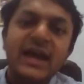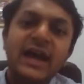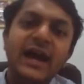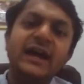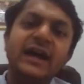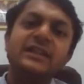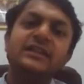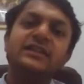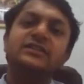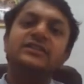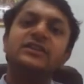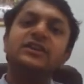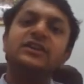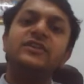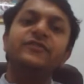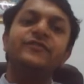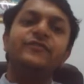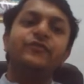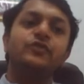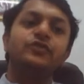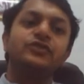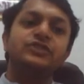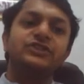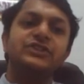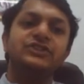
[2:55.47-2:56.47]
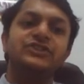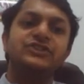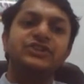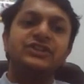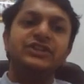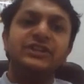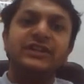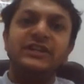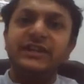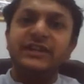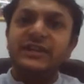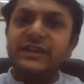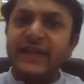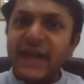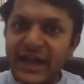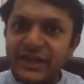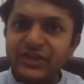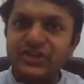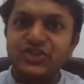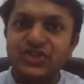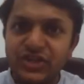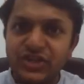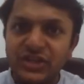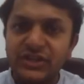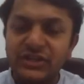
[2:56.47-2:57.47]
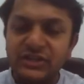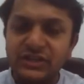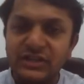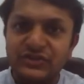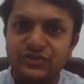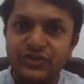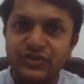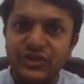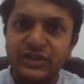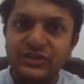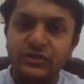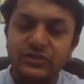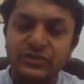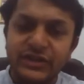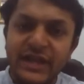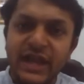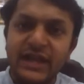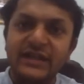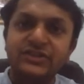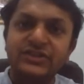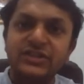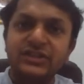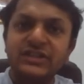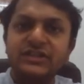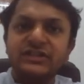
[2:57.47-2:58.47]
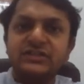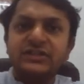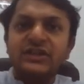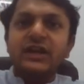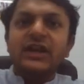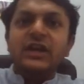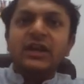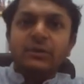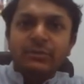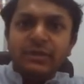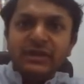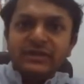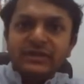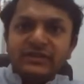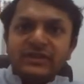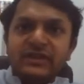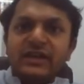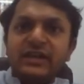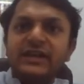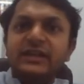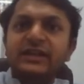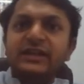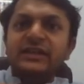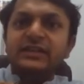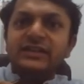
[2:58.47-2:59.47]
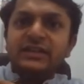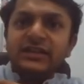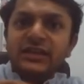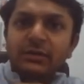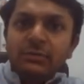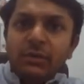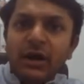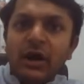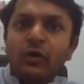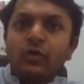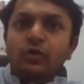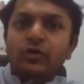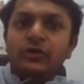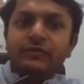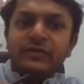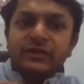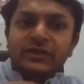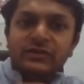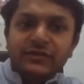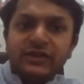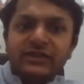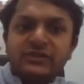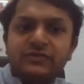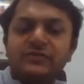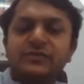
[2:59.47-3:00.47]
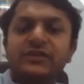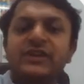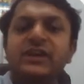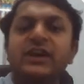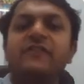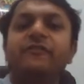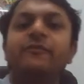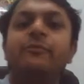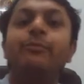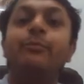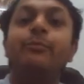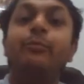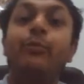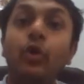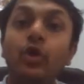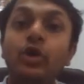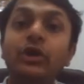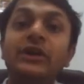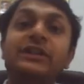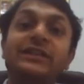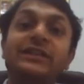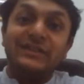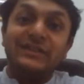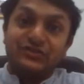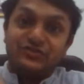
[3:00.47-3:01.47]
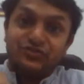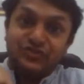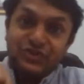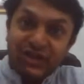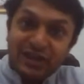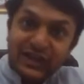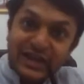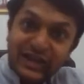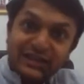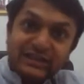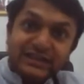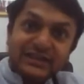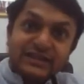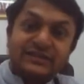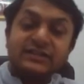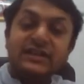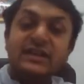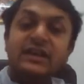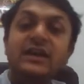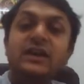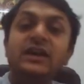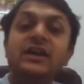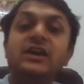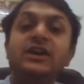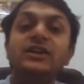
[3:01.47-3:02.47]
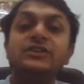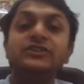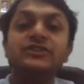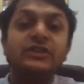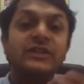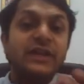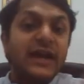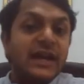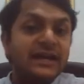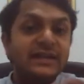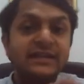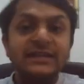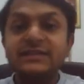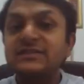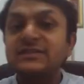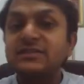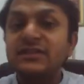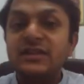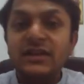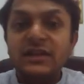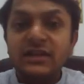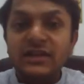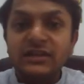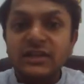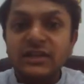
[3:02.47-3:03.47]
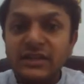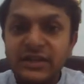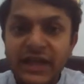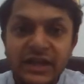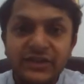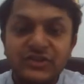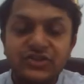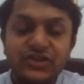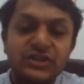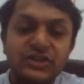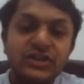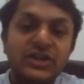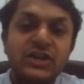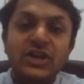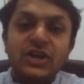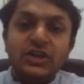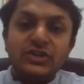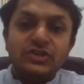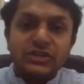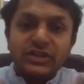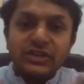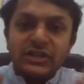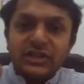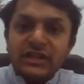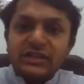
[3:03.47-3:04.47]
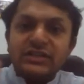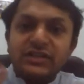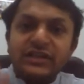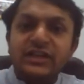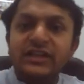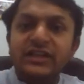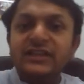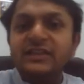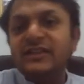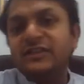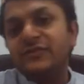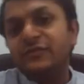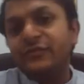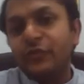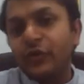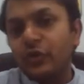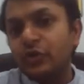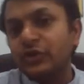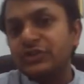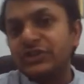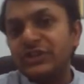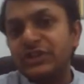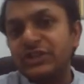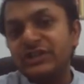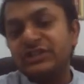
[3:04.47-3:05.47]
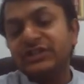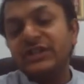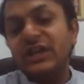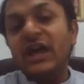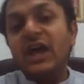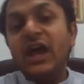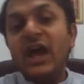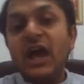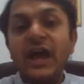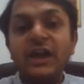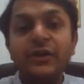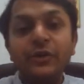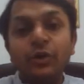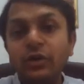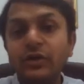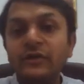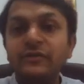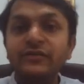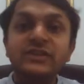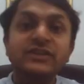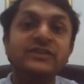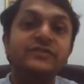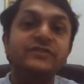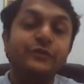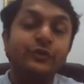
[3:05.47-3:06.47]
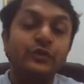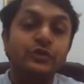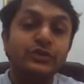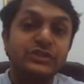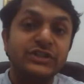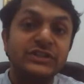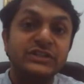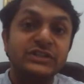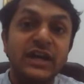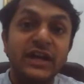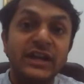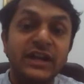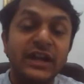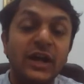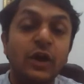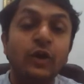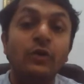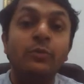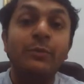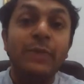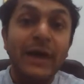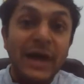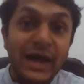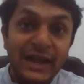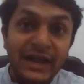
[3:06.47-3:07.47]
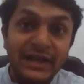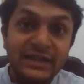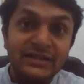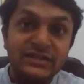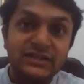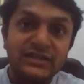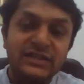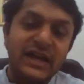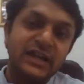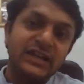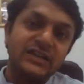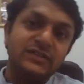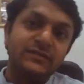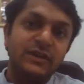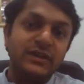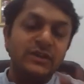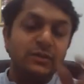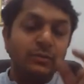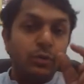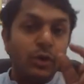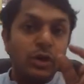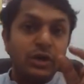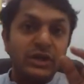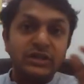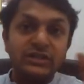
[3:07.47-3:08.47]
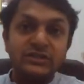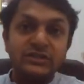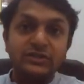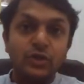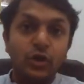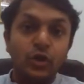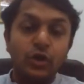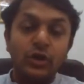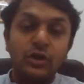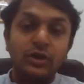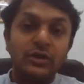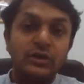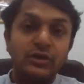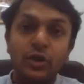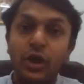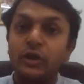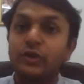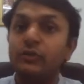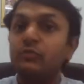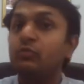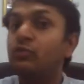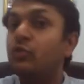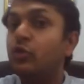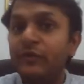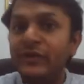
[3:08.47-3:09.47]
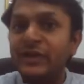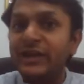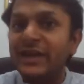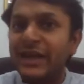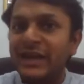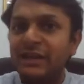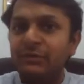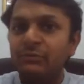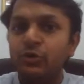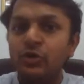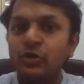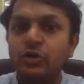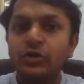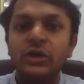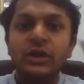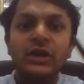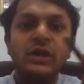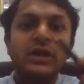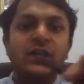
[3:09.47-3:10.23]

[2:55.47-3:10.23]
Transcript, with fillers: And the third force is the tension in the string. So tension is basically the amount with which we have pulled string like this. So that is the tension. So there are three these forces and all of these forces are now balanced. That is why the body is no, not moving anymore.